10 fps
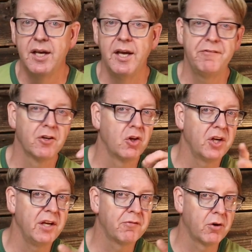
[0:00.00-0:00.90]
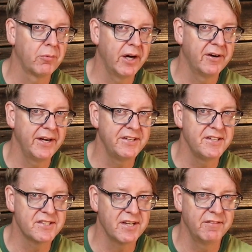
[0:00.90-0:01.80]
If you're looking for a rare
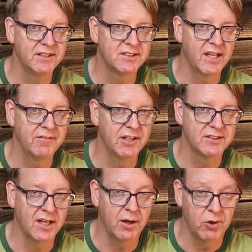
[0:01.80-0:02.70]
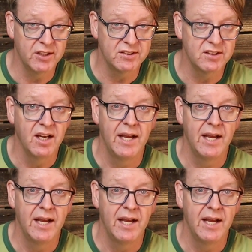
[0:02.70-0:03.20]
1877, as I was,